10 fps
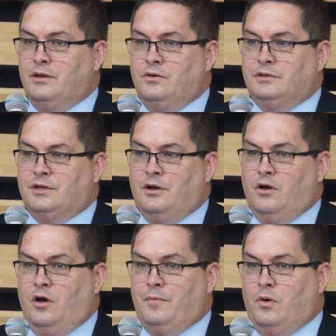who is going
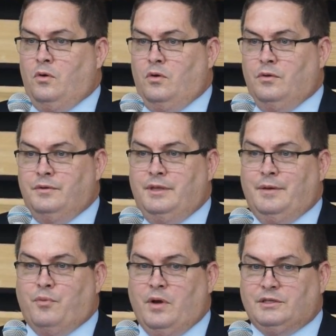to uphold
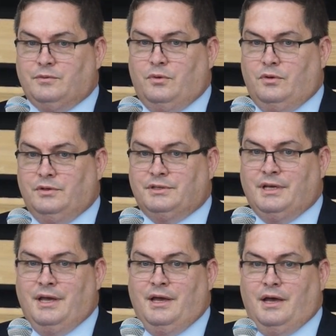the
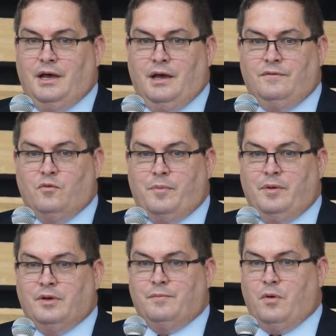principles of the
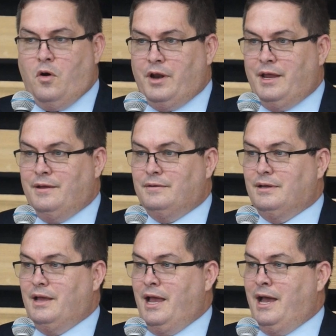Republican Party
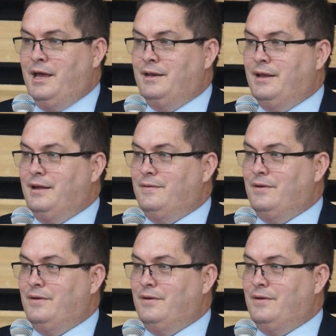and